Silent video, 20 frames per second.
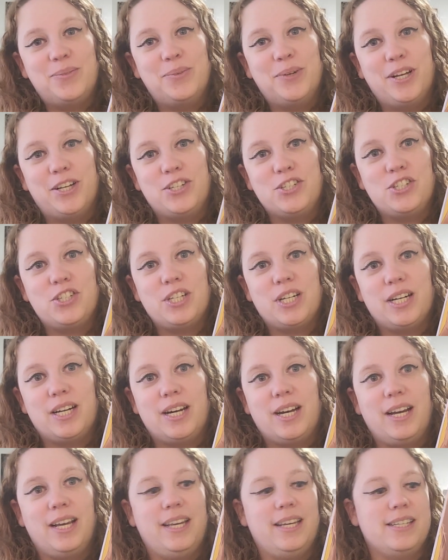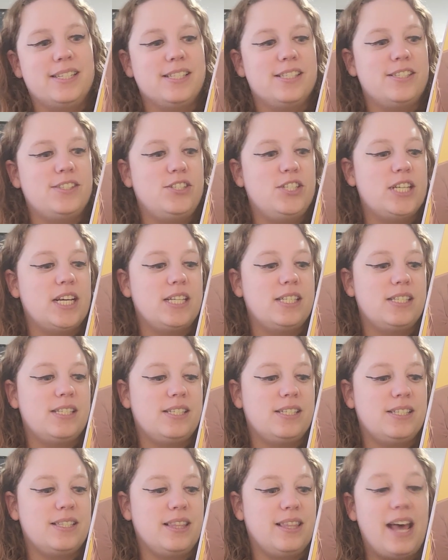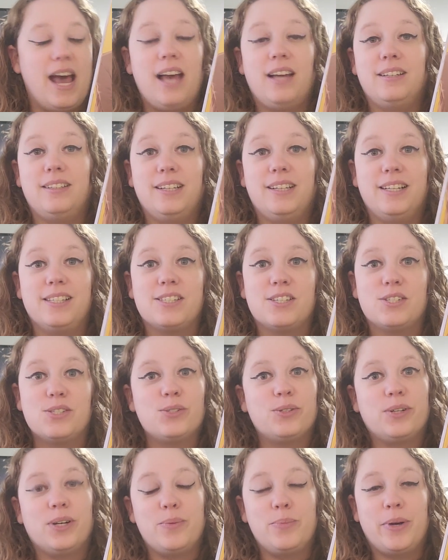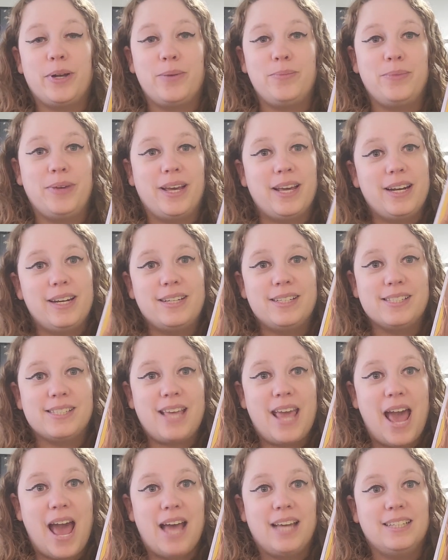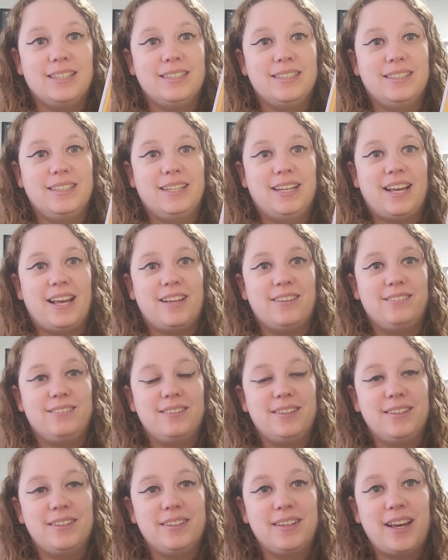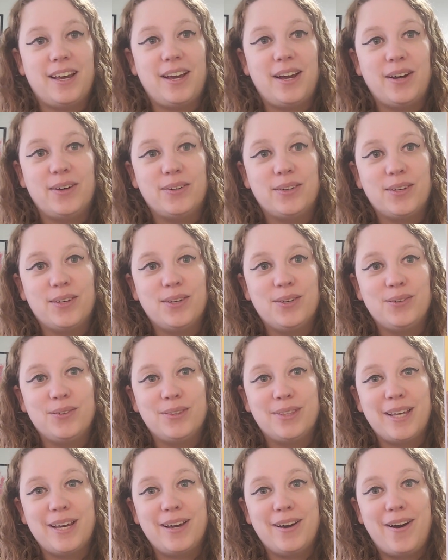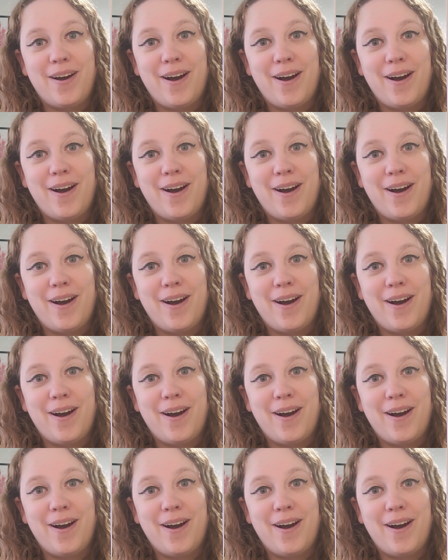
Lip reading: which is just that. It's a story about a man and his cat. And look how cute they